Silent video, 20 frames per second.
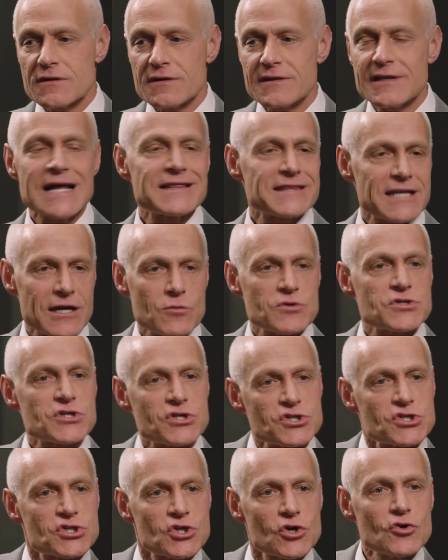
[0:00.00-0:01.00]
Not that I was
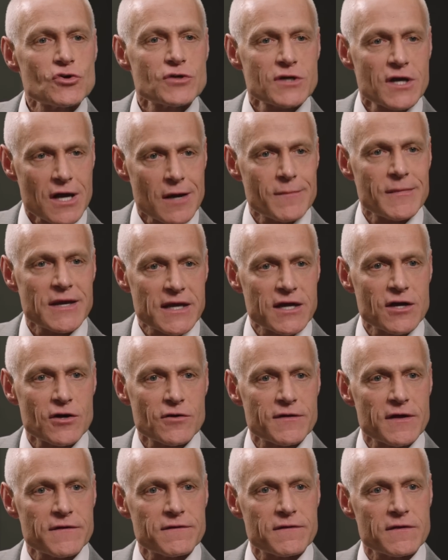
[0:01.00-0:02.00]
concerned coming
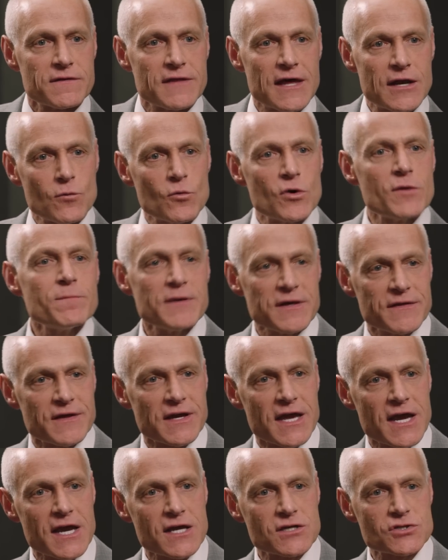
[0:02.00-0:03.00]
here that, that it wouldn't be the
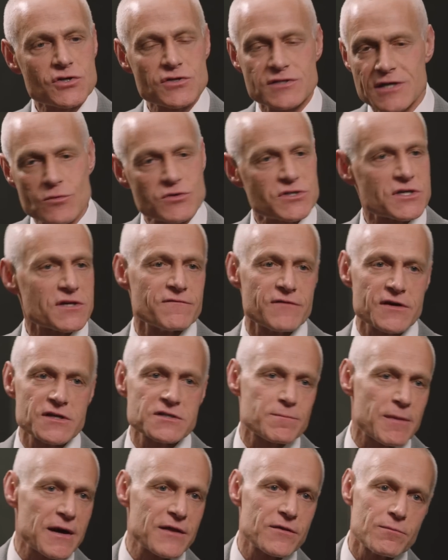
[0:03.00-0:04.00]
case, because I was
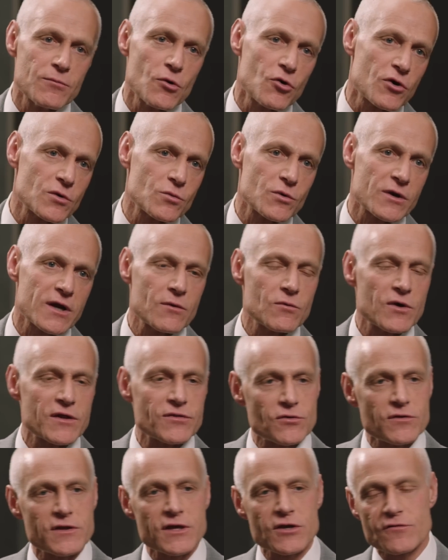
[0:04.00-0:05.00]
convinced by the board when I went
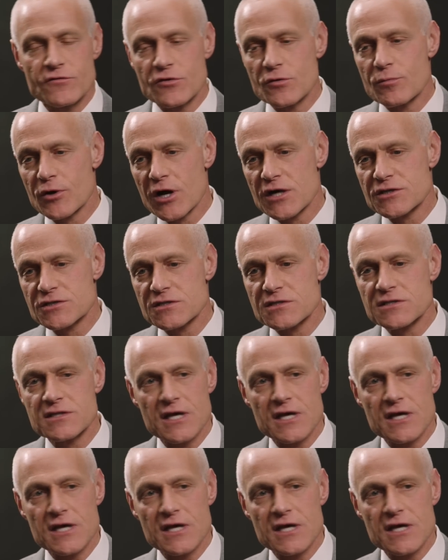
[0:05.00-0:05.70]
through the interview process